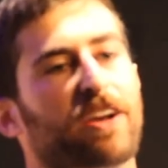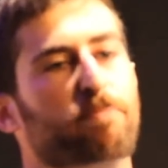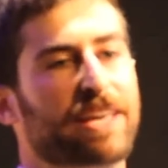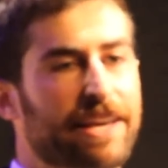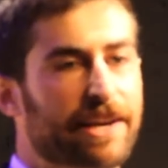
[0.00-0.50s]
going
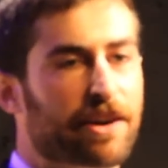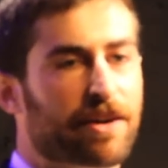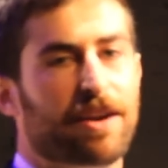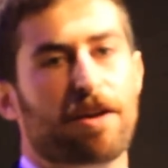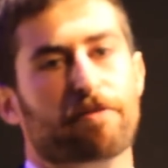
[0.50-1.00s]
to be
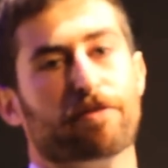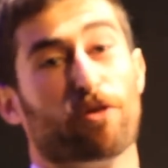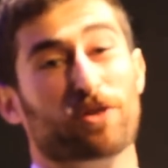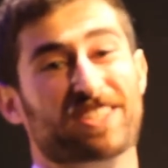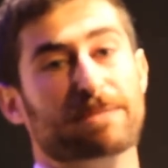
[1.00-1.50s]
here for the
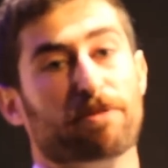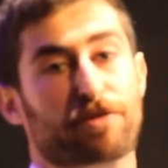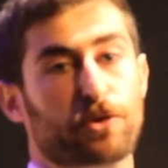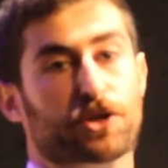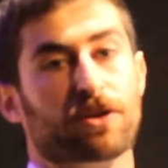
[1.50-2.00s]
foreseeable
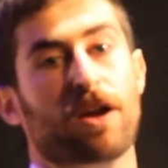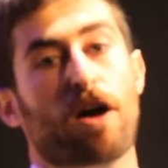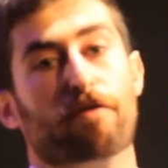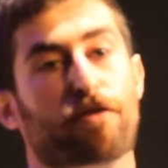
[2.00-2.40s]
future.